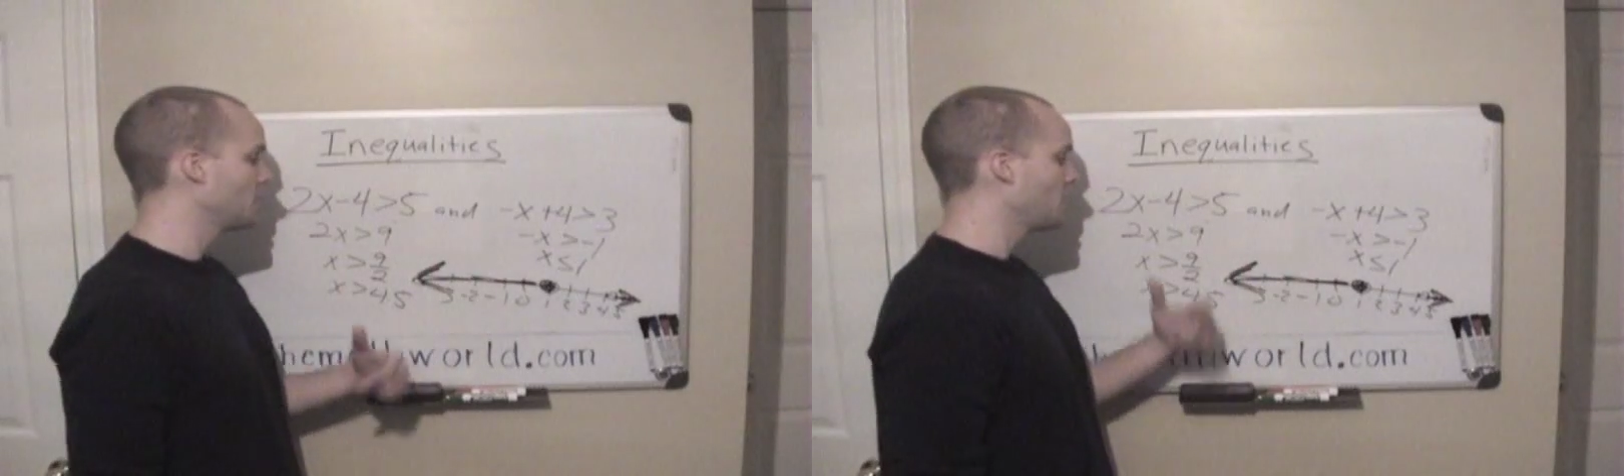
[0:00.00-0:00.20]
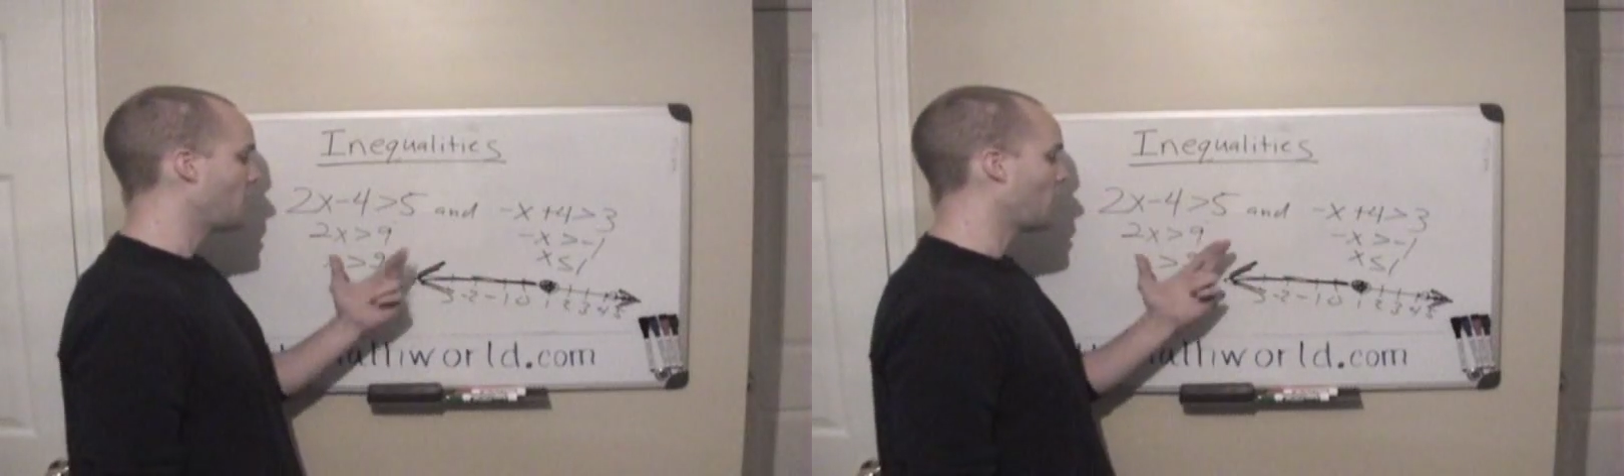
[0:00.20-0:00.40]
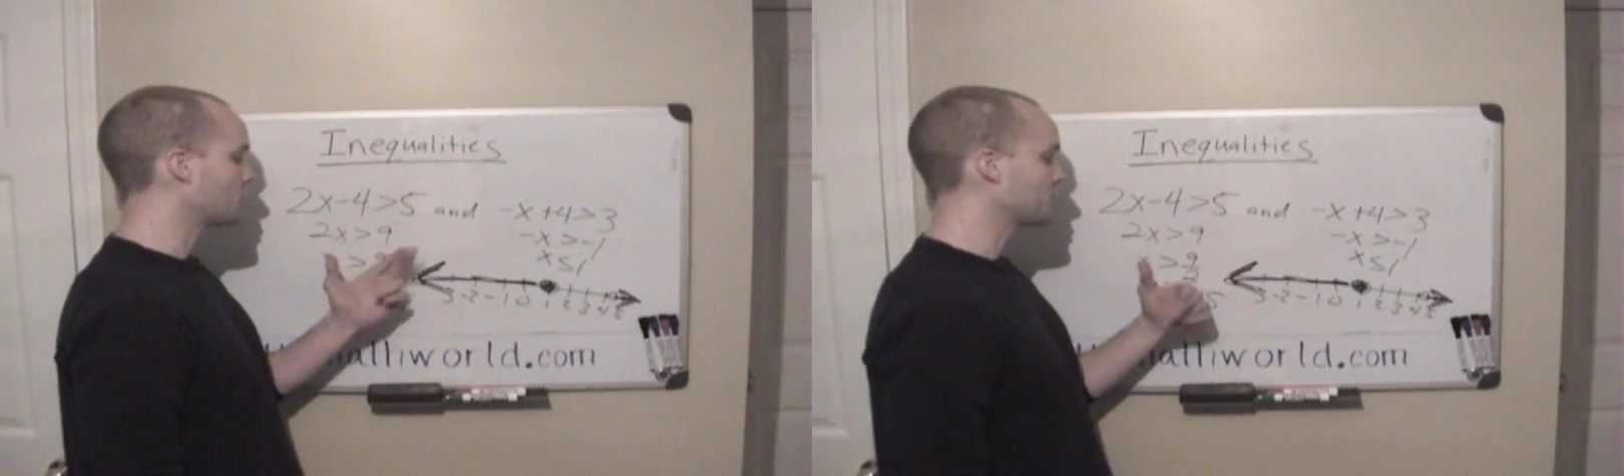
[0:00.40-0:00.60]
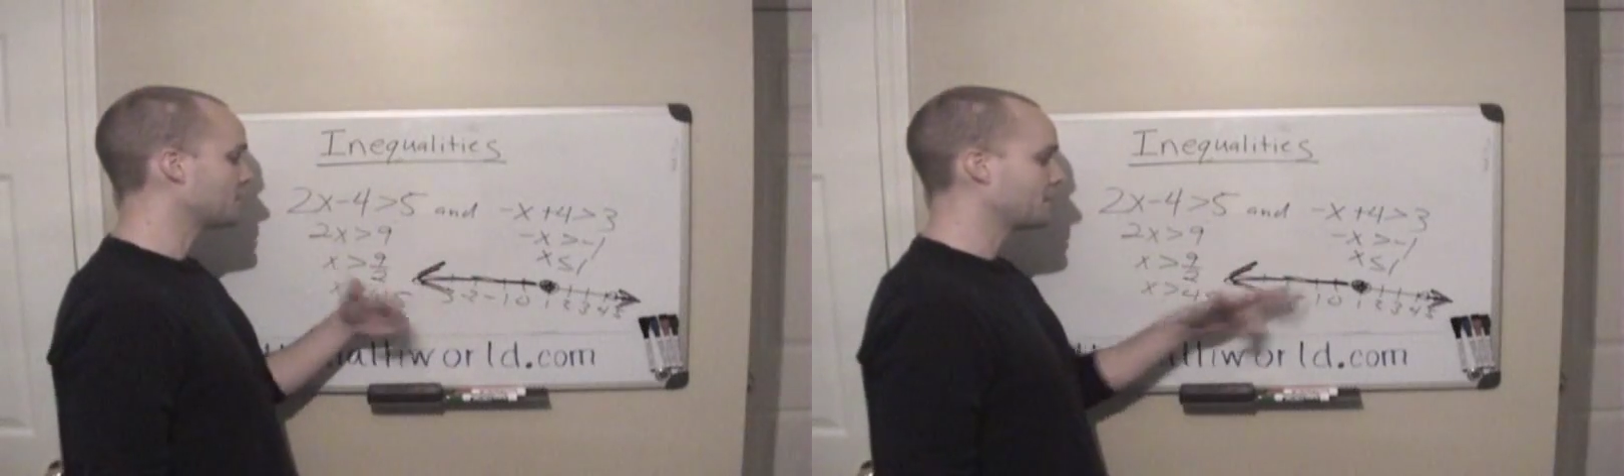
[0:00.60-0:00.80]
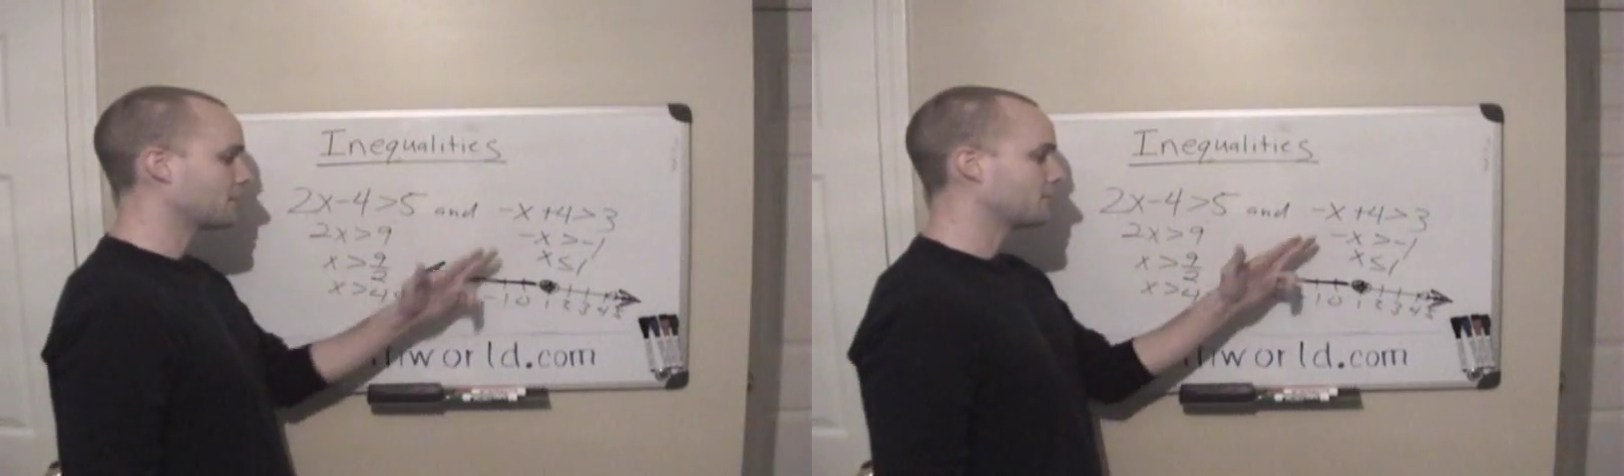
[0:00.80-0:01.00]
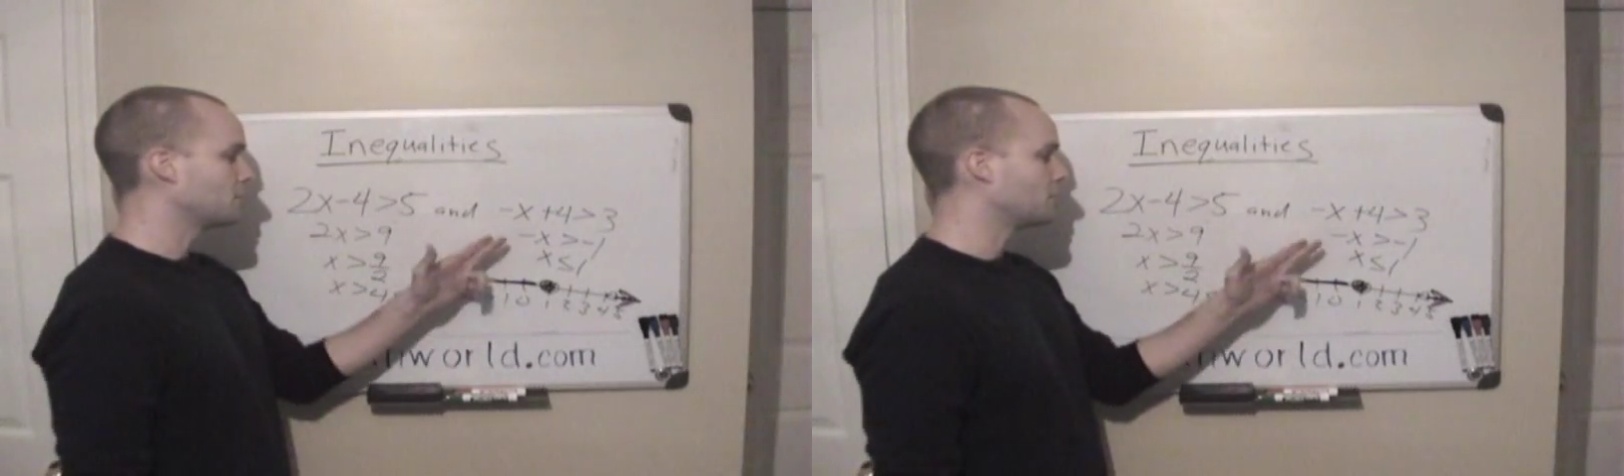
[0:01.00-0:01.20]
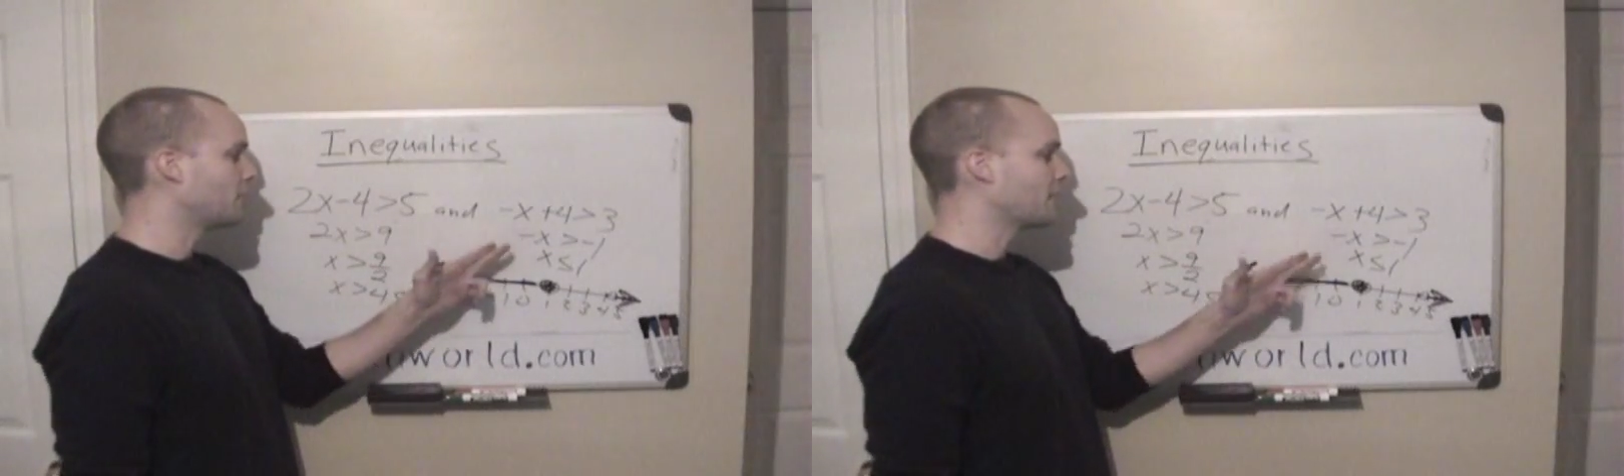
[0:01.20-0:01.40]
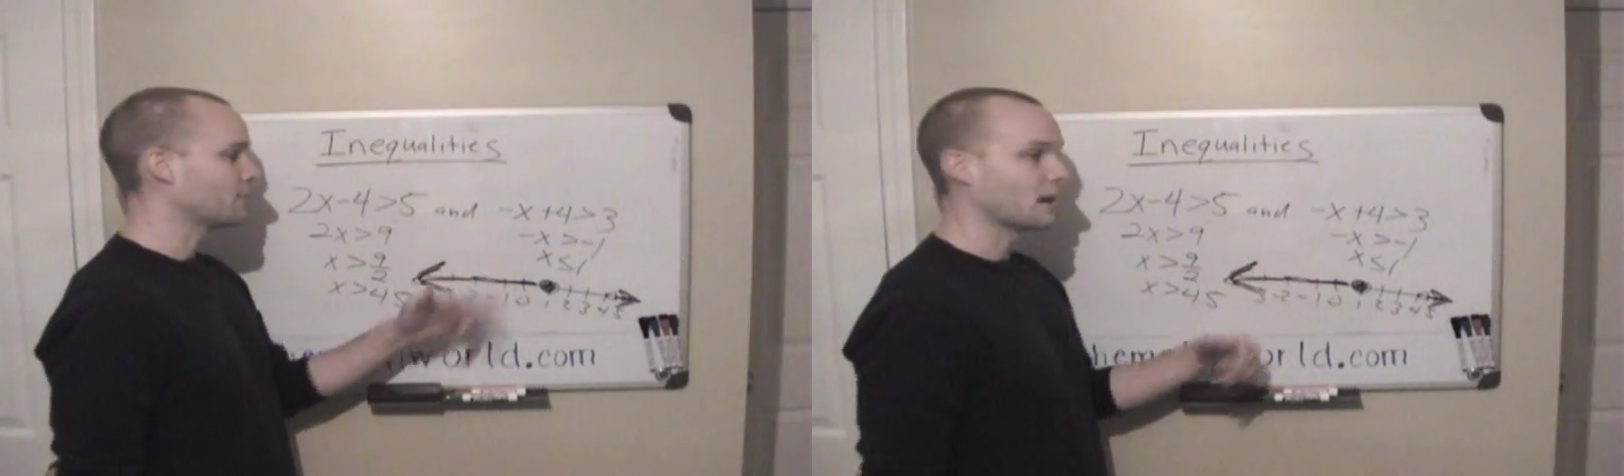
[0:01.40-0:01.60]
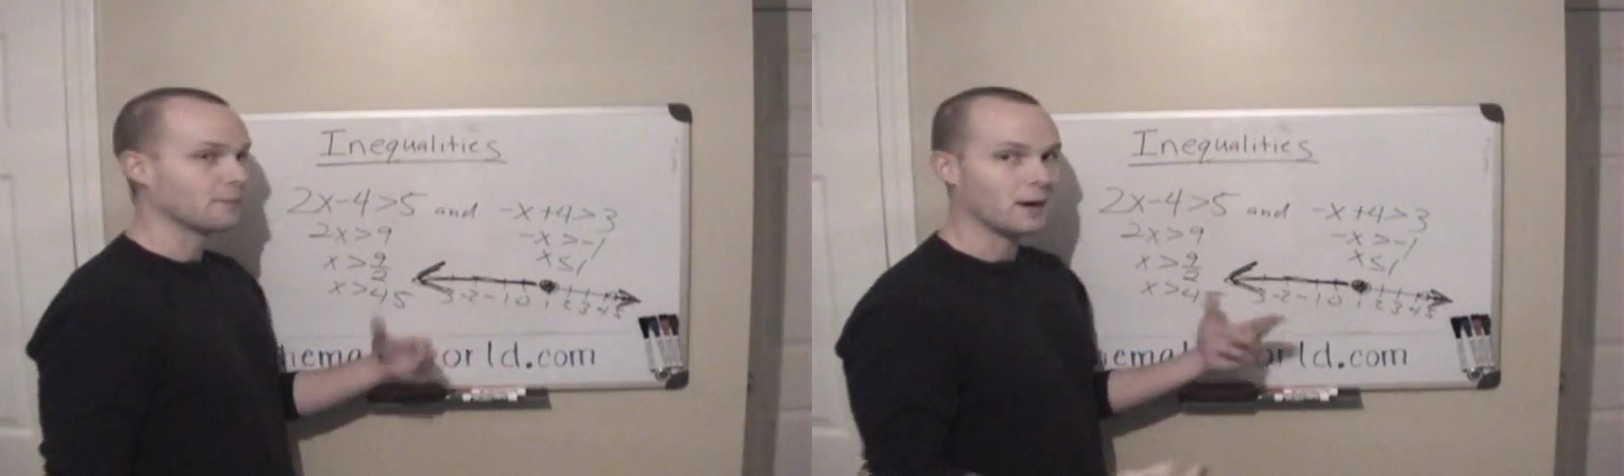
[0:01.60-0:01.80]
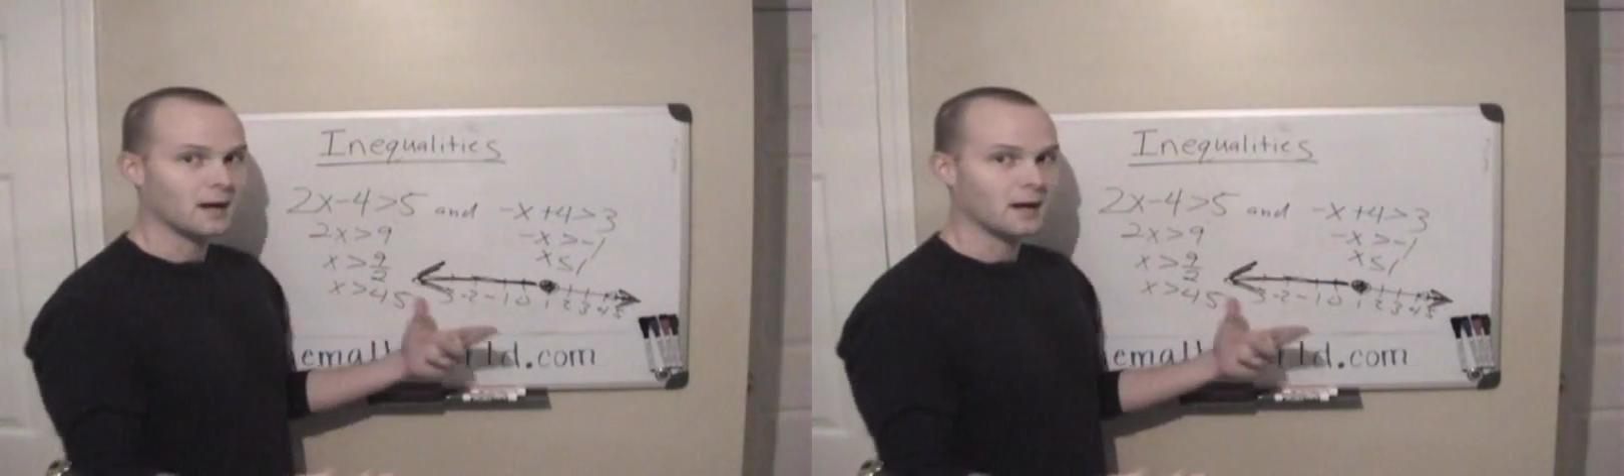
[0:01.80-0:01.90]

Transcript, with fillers: them. Always remember, if you divide by